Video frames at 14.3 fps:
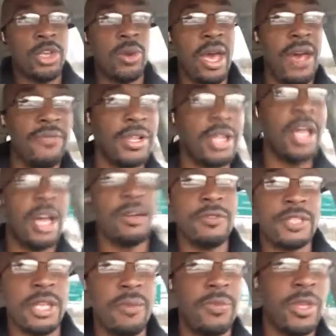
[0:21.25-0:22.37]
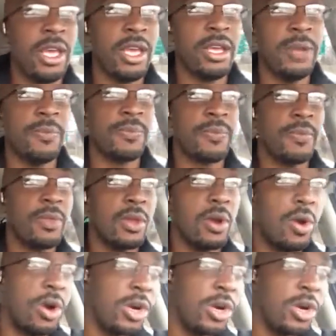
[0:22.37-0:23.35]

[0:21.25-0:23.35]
you have to love something,